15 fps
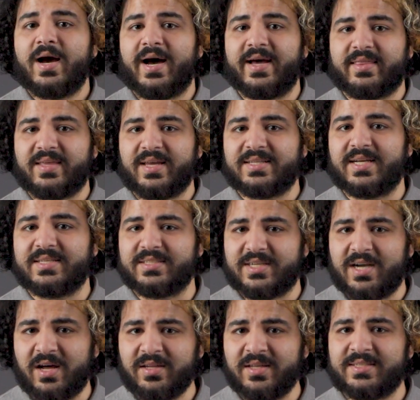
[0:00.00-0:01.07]
I think that the
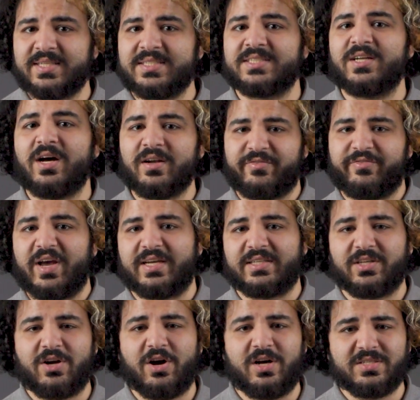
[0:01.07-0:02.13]
color does not affect
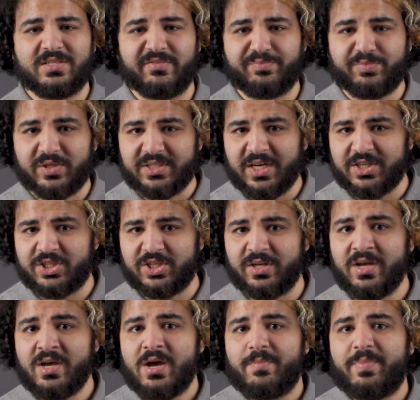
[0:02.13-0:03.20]
the cost of
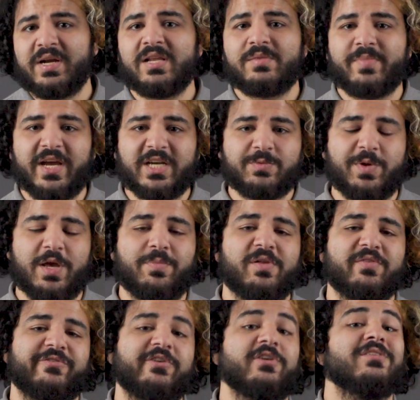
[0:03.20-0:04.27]
production, but it makes people
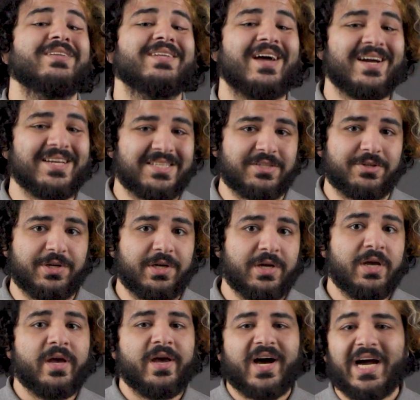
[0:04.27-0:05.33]
feel nicer.
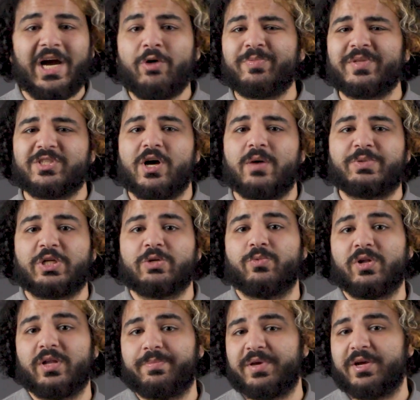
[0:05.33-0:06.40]
I hope this option
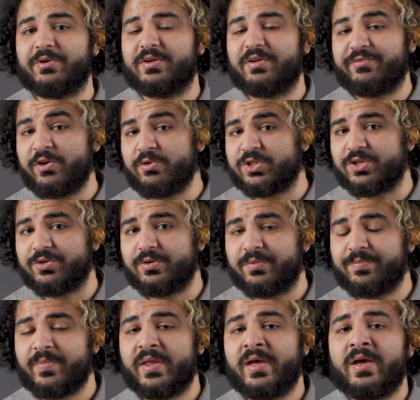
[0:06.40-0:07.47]
will appear in the future.
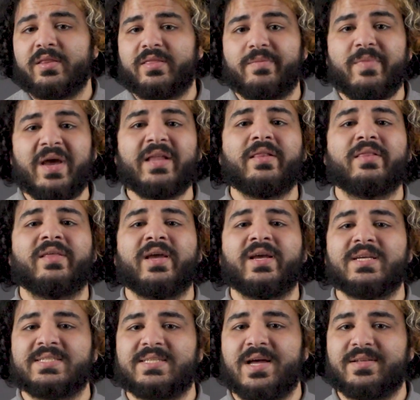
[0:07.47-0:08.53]
The main thing
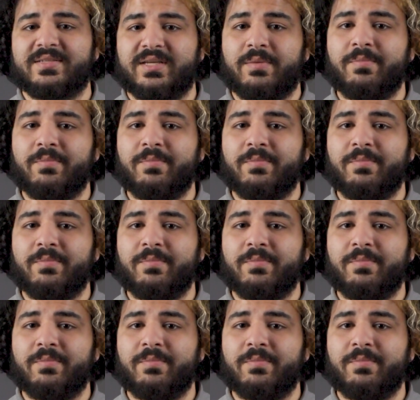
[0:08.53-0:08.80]
is that the